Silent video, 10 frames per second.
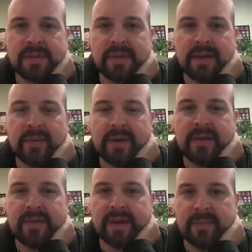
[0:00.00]
Then I wouldn't
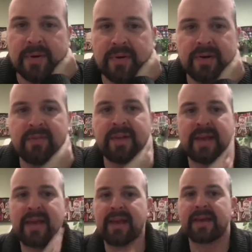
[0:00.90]
have that component of like,
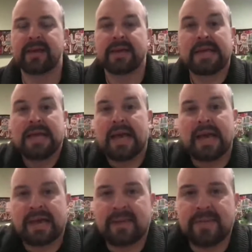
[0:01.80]
hey,
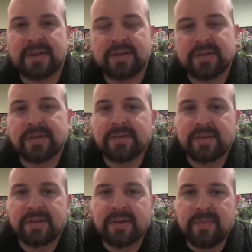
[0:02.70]
I got to make sure
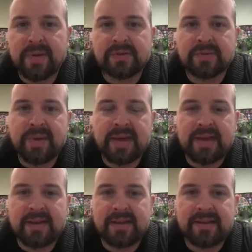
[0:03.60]
the bills are
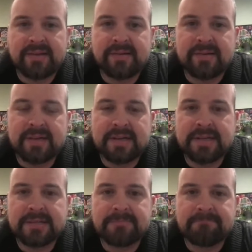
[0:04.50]
paid, and
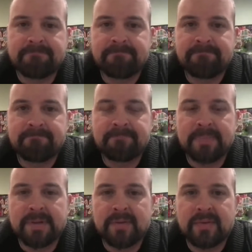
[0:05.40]

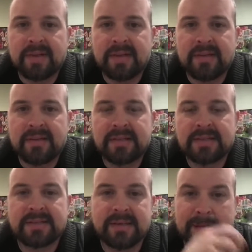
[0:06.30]
that this
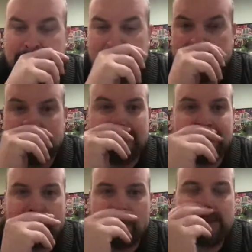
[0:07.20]
gets done, and
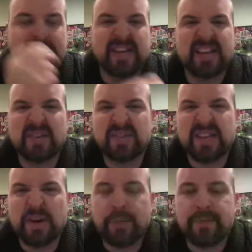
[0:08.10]
the rent check goes
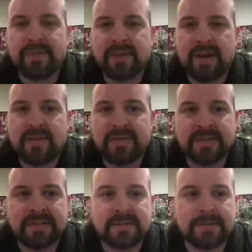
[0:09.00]
out for the
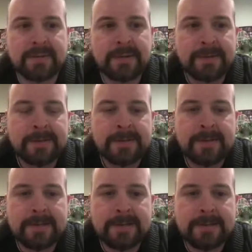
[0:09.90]
office, and
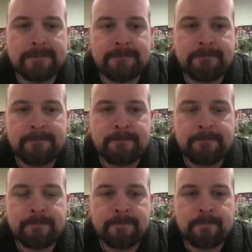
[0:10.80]

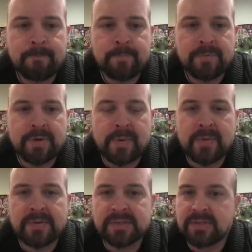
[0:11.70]
so I'm
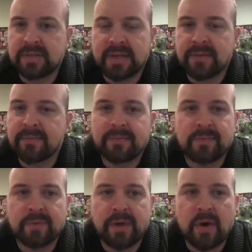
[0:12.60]
always just like
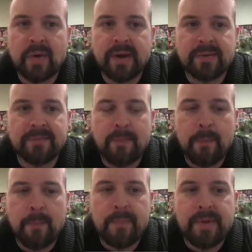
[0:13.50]
going,
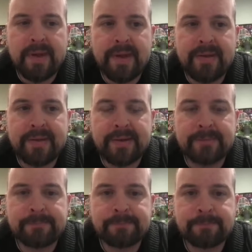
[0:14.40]

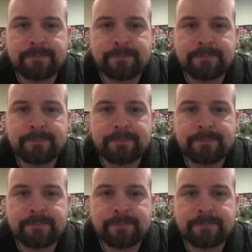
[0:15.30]
and